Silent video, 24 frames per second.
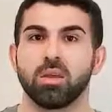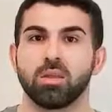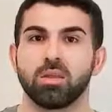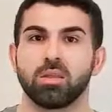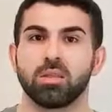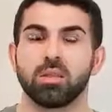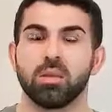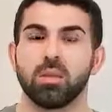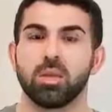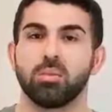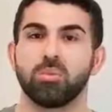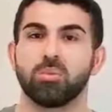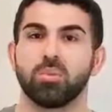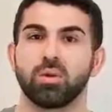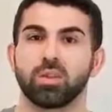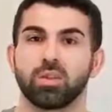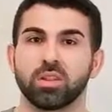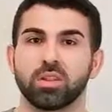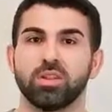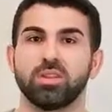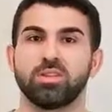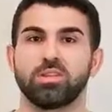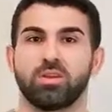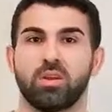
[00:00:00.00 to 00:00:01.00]
The
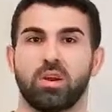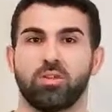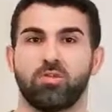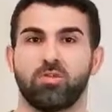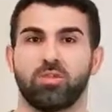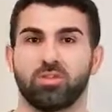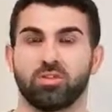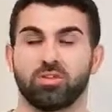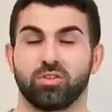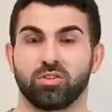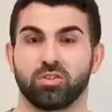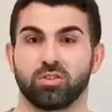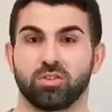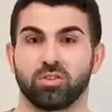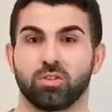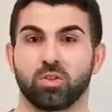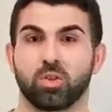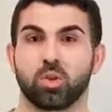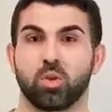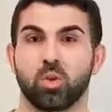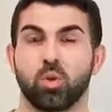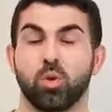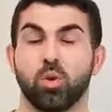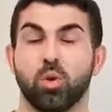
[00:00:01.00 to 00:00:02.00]
police officer
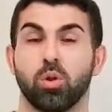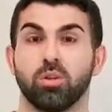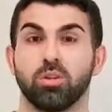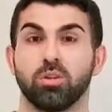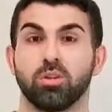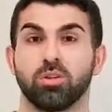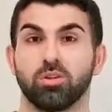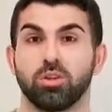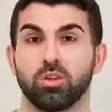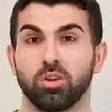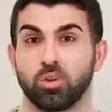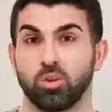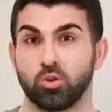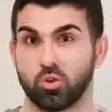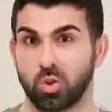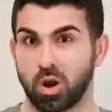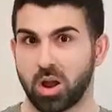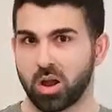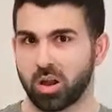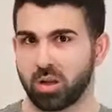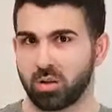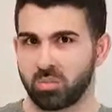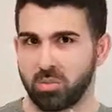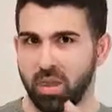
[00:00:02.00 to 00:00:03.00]
told the
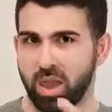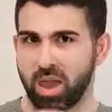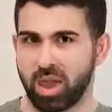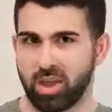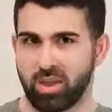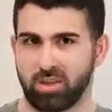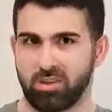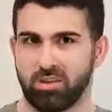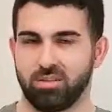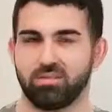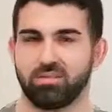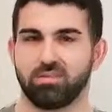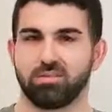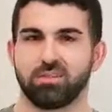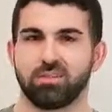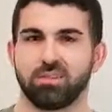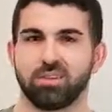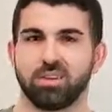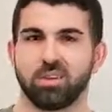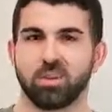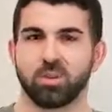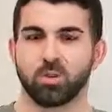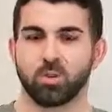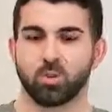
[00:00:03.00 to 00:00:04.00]
drunk man
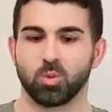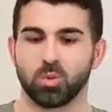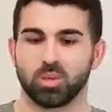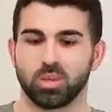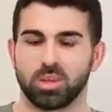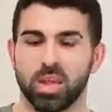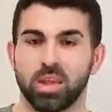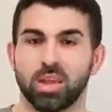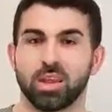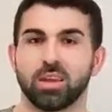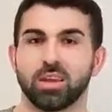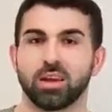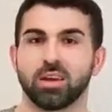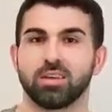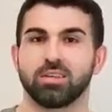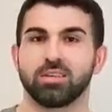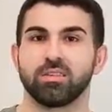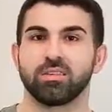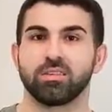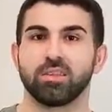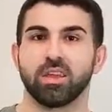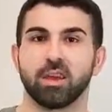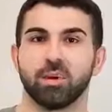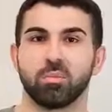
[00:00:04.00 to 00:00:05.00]
to take a
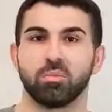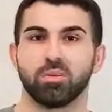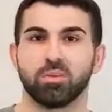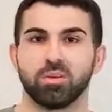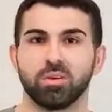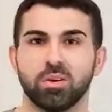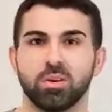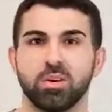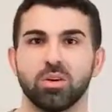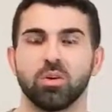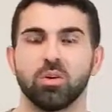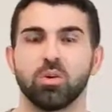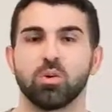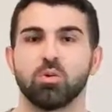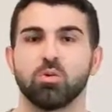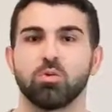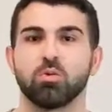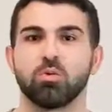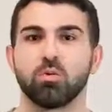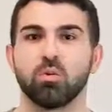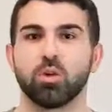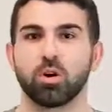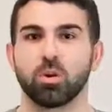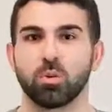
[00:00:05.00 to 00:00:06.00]
step
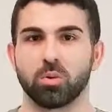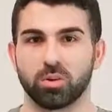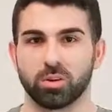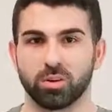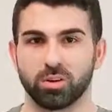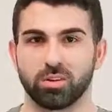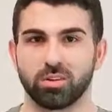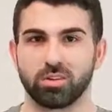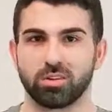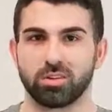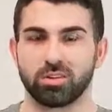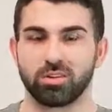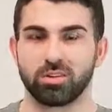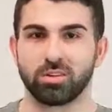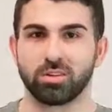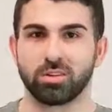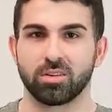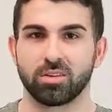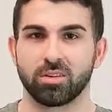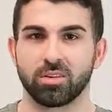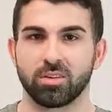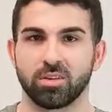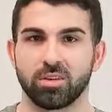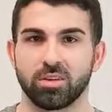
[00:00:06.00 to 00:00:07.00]
forward
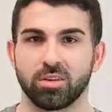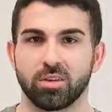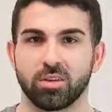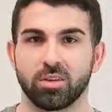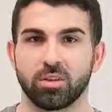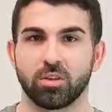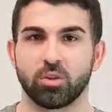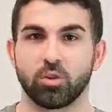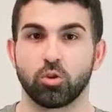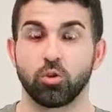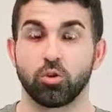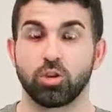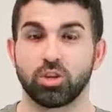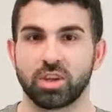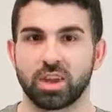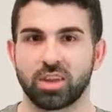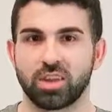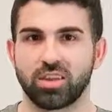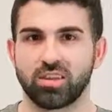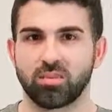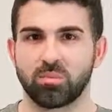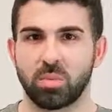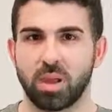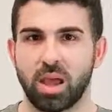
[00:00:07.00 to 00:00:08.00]
to check
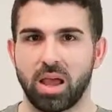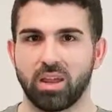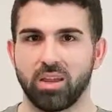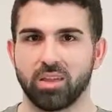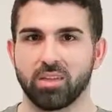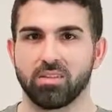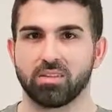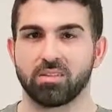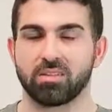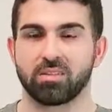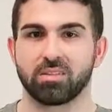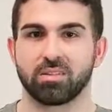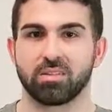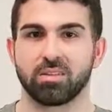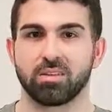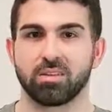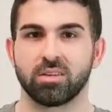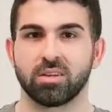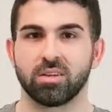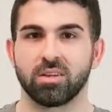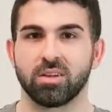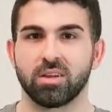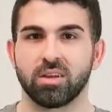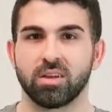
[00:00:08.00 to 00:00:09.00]
his balance.
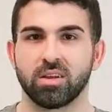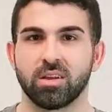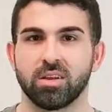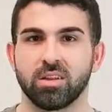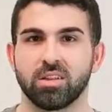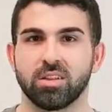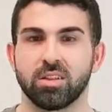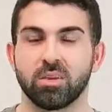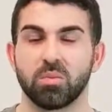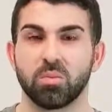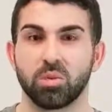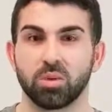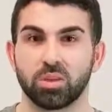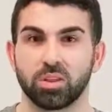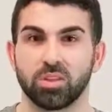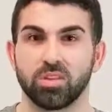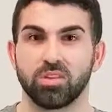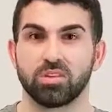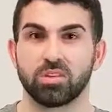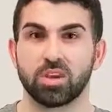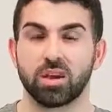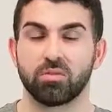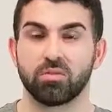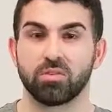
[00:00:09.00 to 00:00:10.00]
The
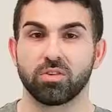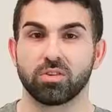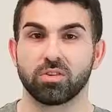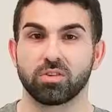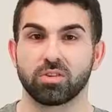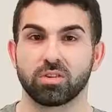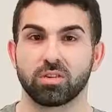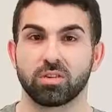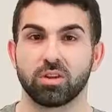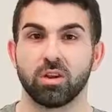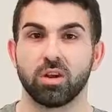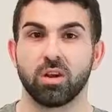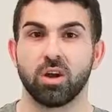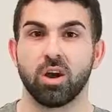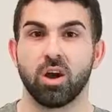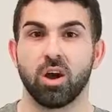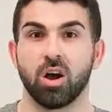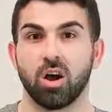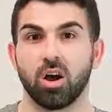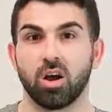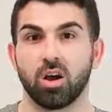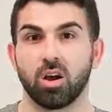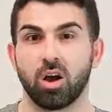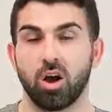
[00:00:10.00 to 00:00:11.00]
police officer
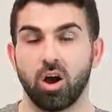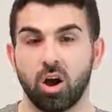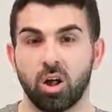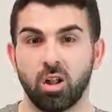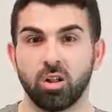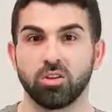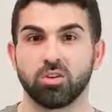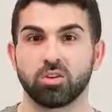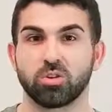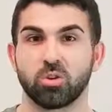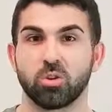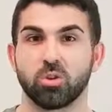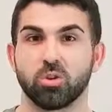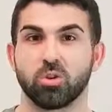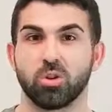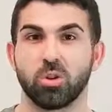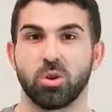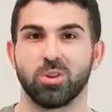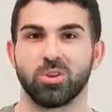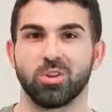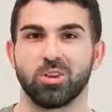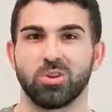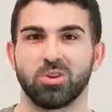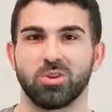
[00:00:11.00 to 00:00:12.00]
also
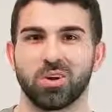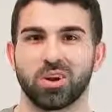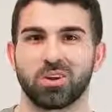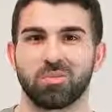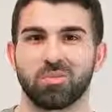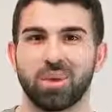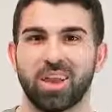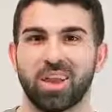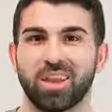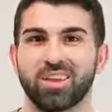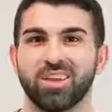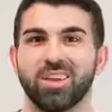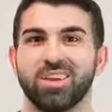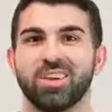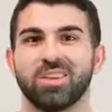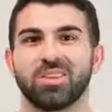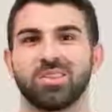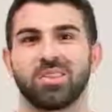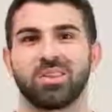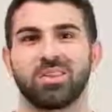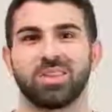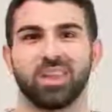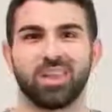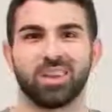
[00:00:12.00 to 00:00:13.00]
told the drunk man
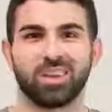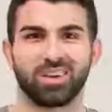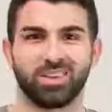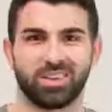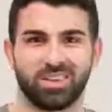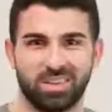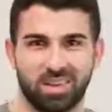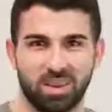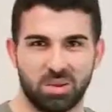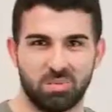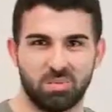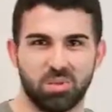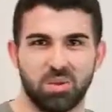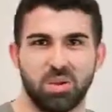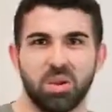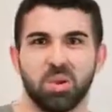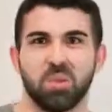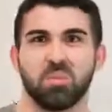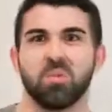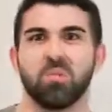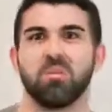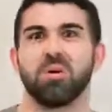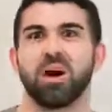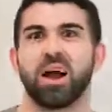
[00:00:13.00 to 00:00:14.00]
to take a step
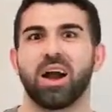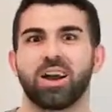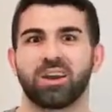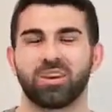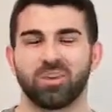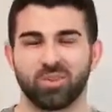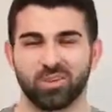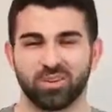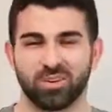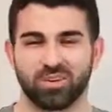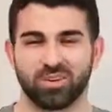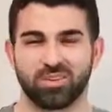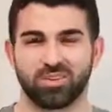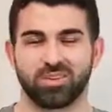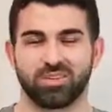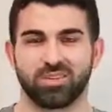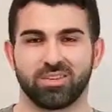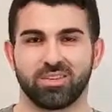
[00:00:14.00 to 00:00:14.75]
backward